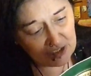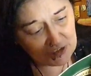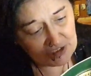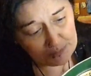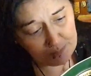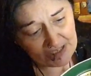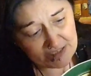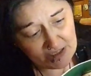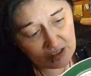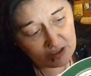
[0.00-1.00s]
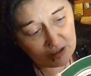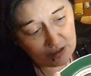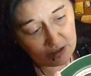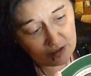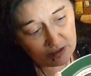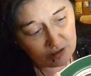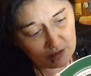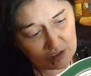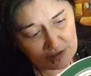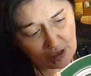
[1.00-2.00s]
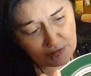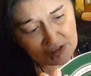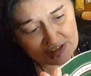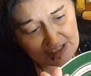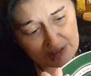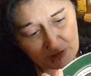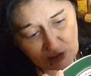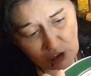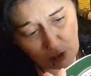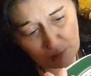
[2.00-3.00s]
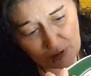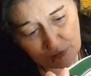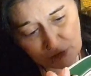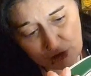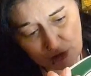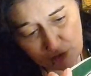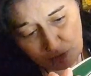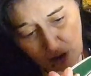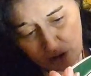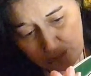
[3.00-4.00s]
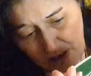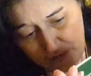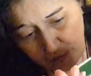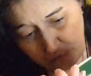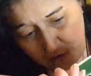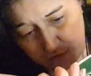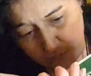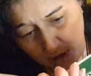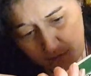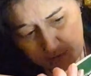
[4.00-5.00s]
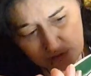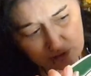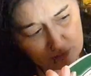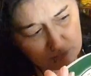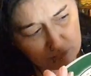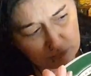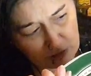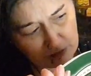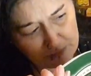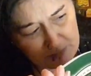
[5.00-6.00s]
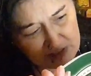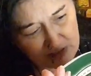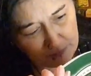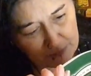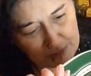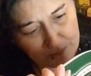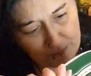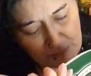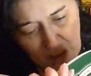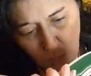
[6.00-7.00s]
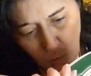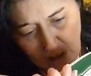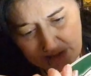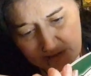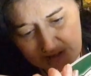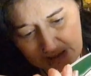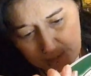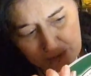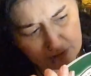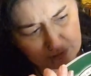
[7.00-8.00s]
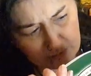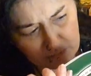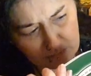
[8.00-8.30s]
She had been noticed at the top of Church Road by the crossroads. No, I've missed something. Why does that happen?